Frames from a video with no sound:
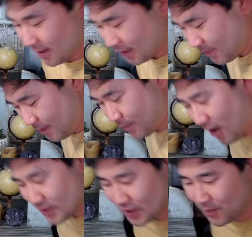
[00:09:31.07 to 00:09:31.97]
Let me
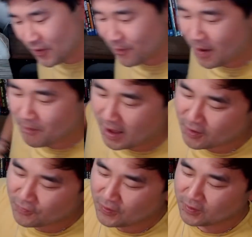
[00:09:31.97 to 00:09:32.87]
also move my
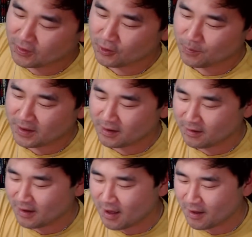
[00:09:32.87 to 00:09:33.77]
microphone a little bit
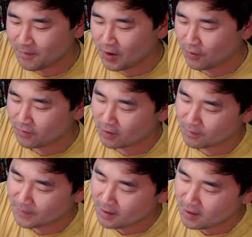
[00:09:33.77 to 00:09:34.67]
over.